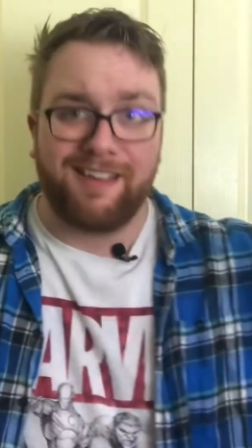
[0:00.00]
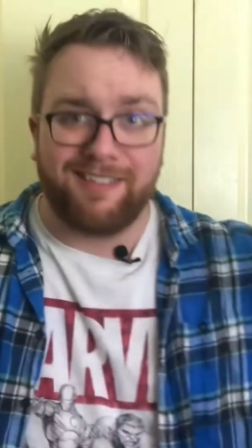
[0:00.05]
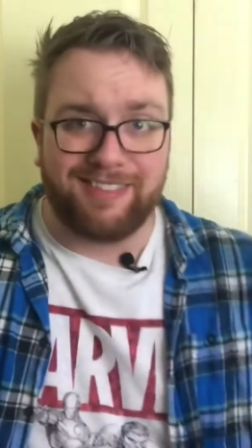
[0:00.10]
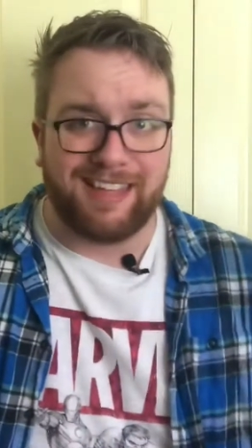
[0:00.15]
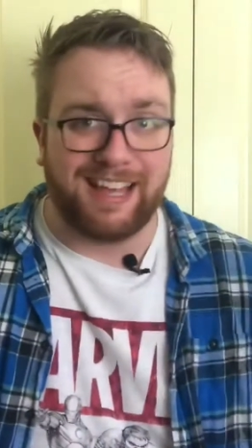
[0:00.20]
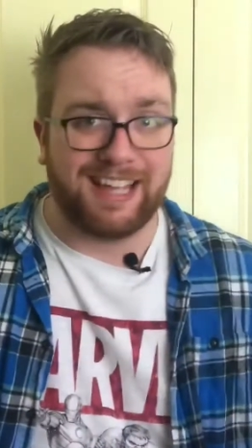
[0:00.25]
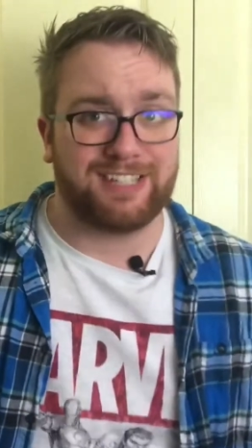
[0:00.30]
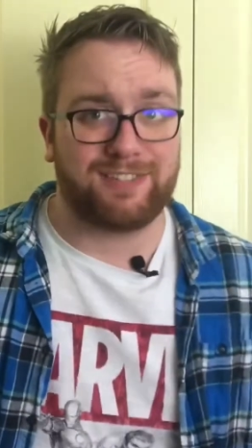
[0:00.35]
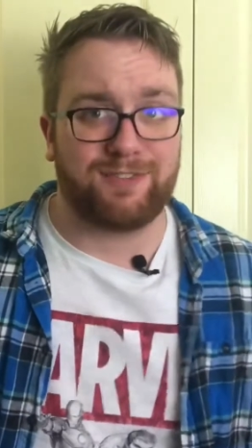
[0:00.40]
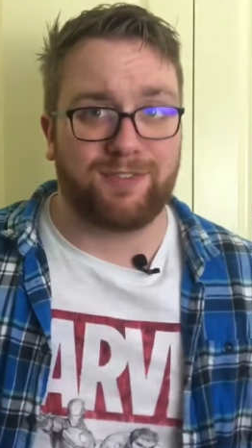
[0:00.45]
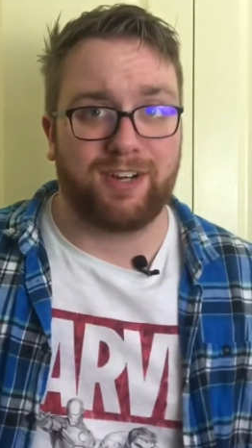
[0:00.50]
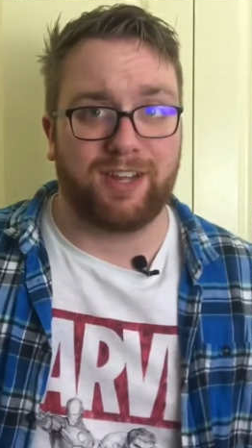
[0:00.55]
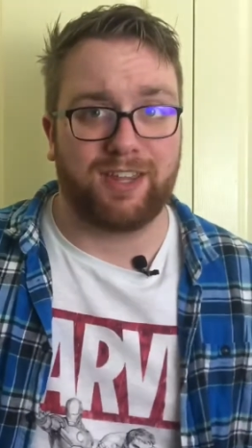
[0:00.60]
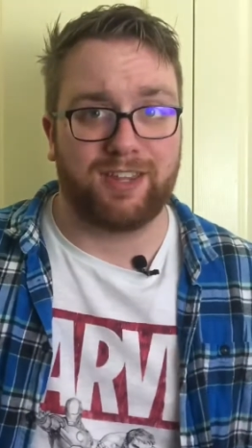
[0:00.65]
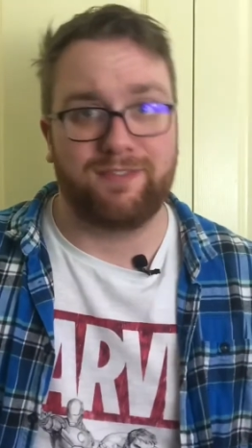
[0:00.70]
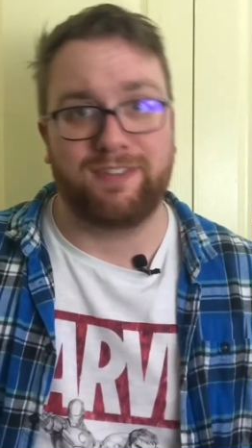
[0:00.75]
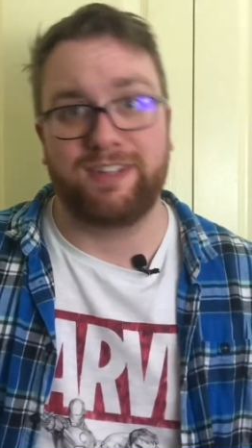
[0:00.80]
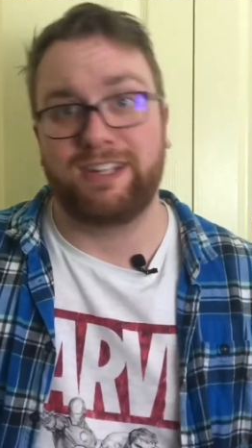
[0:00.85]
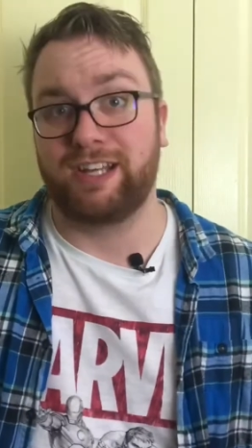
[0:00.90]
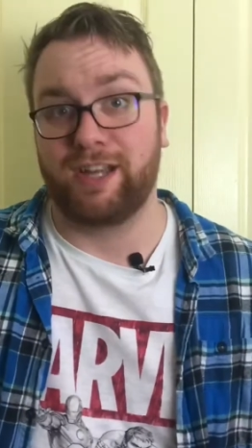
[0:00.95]
That's for
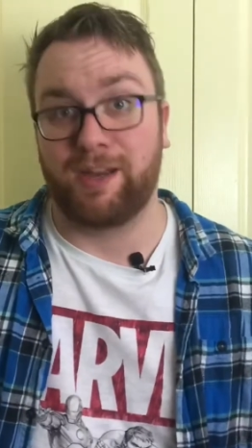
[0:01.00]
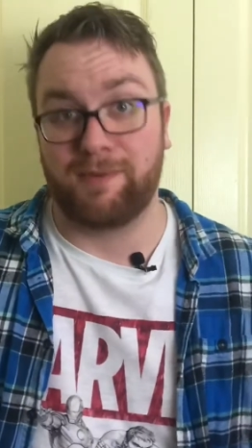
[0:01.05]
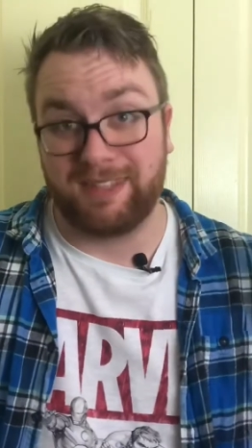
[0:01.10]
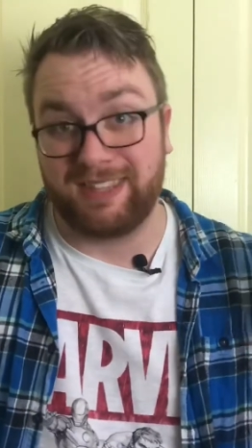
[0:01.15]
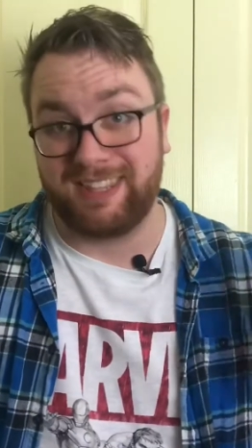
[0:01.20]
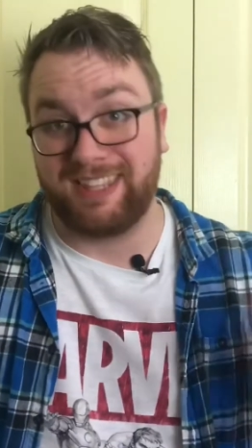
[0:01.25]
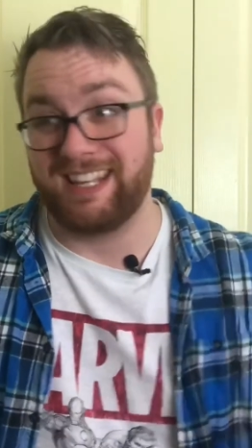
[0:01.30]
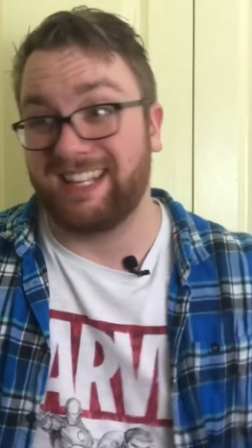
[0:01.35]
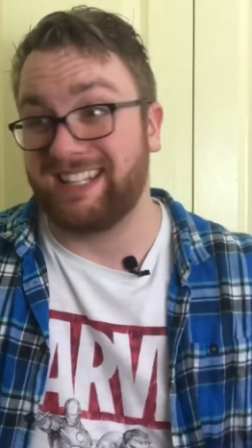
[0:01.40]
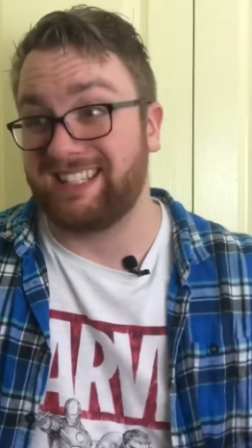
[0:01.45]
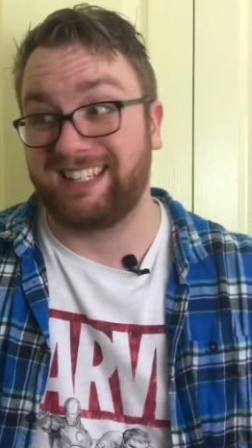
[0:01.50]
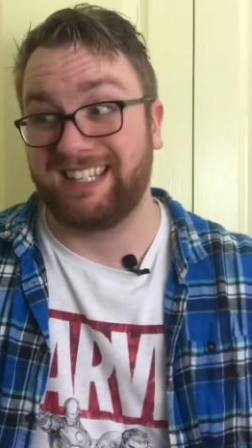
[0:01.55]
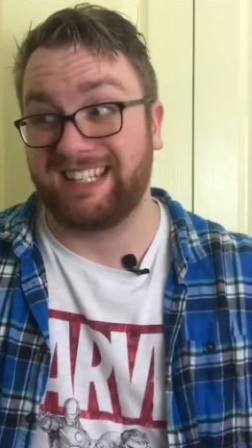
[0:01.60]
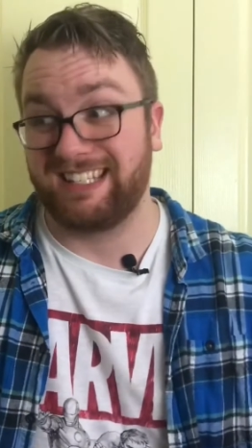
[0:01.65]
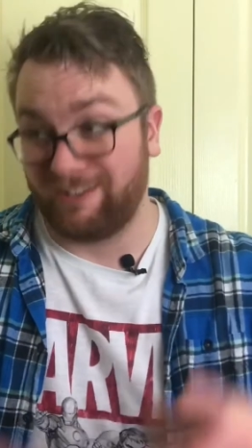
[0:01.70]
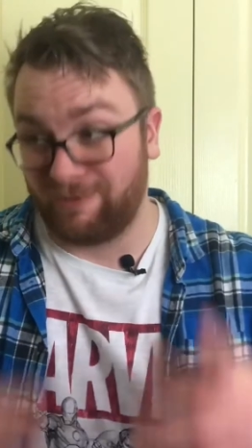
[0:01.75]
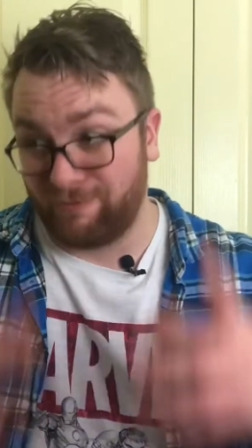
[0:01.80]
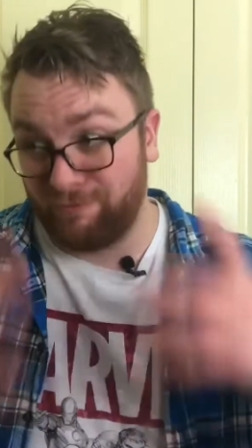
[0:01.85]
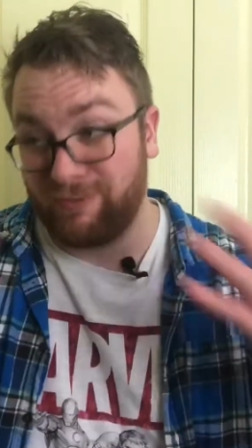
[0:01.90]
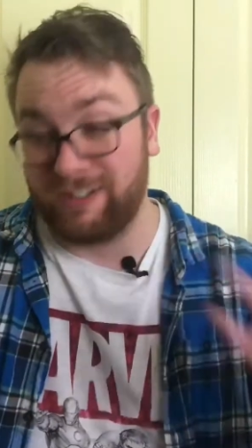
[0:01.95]
another video, but this
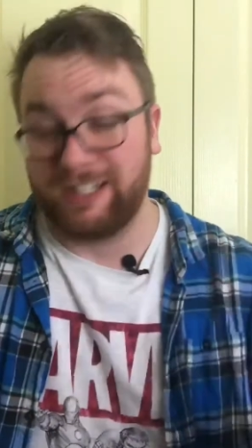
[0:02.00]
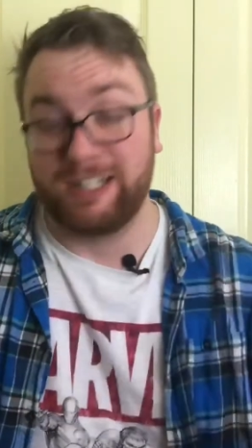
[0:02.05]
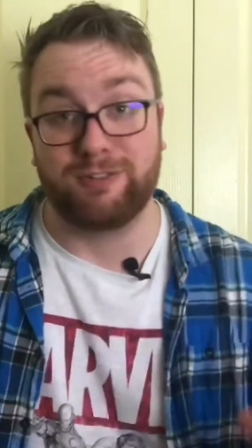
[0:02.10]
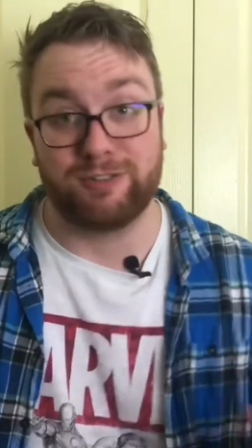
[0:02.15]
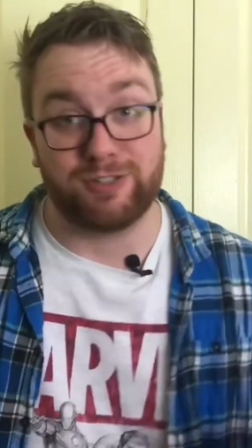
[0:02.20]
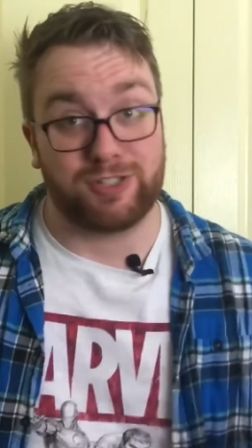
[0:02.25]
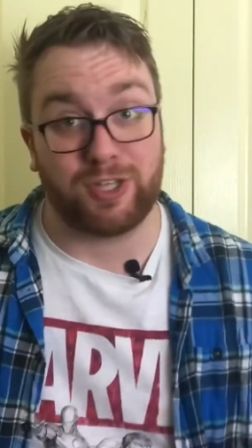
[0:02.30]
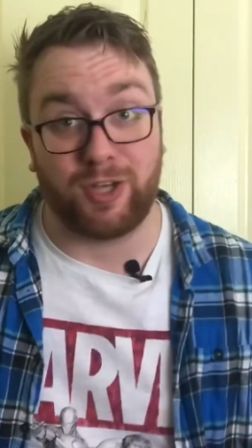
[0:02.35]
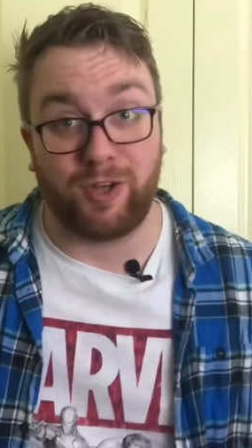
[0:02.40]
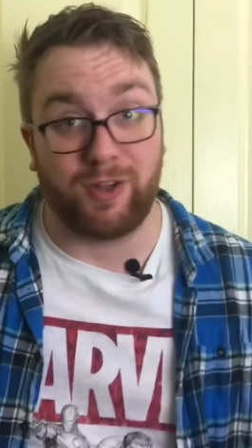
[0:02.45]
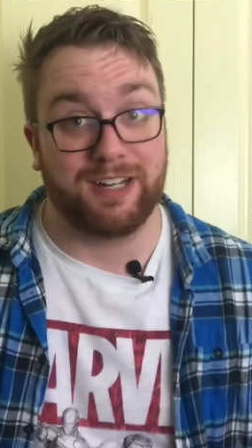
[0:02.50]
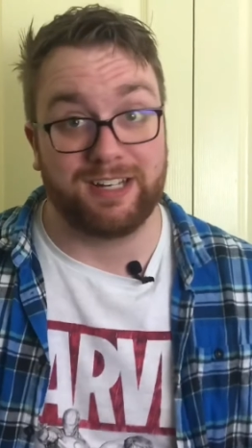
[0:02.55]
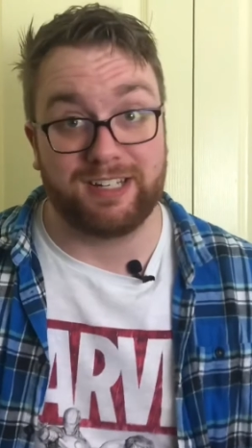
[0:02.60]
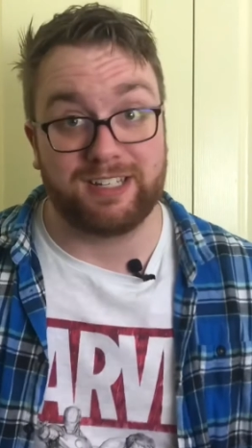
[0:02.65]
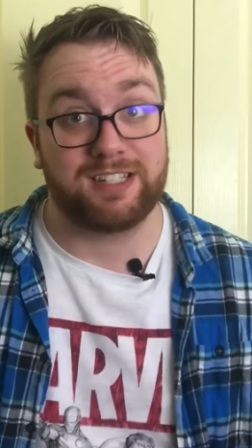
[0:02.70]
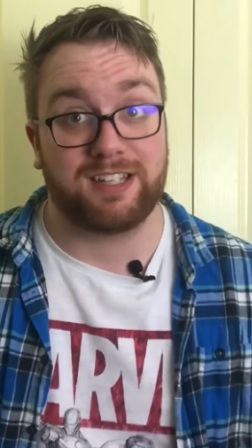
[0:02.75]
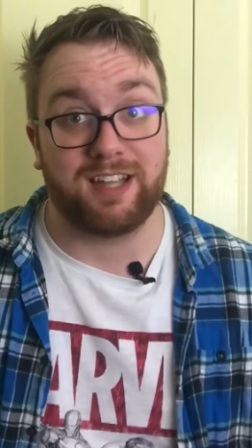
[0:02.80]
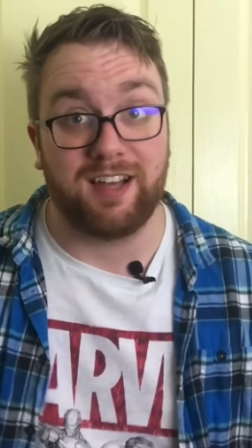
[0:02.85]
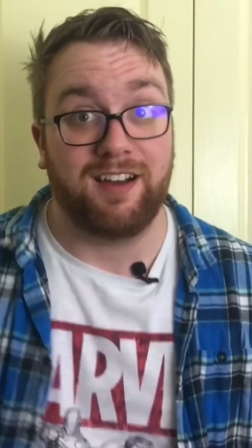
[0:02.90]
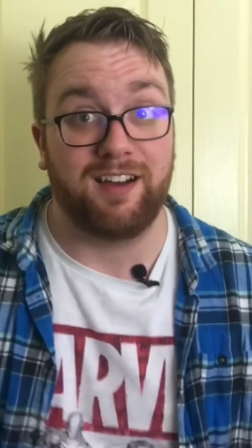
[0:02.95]
is a real solid
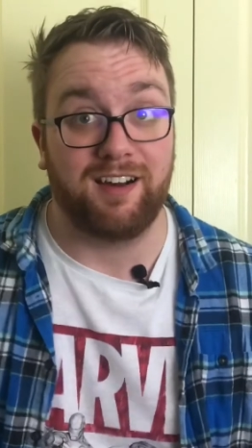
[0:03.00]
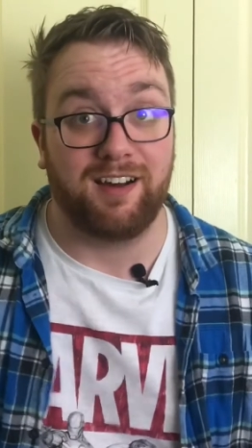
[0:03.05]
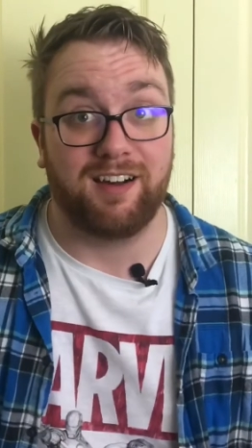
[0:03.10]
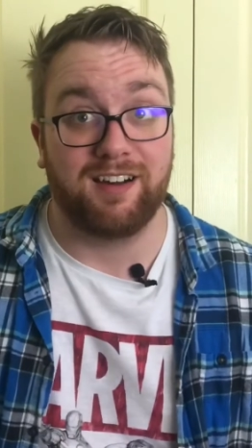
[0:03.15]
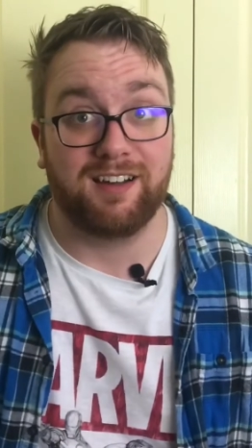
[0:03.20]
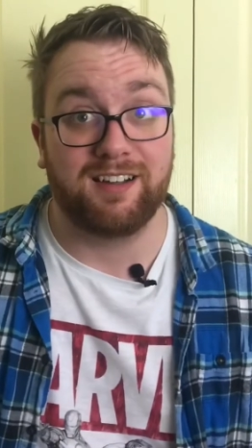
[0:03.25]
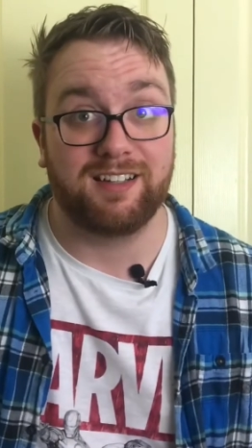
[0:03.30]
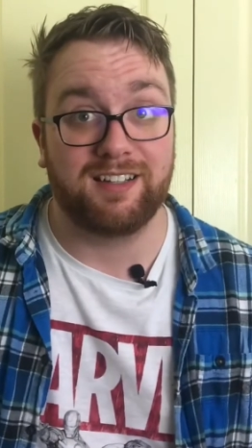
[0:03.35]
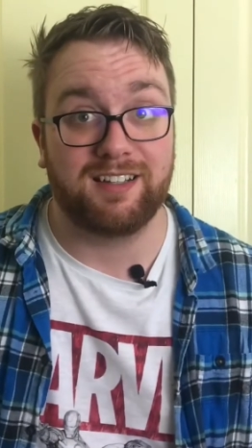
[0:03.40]
start.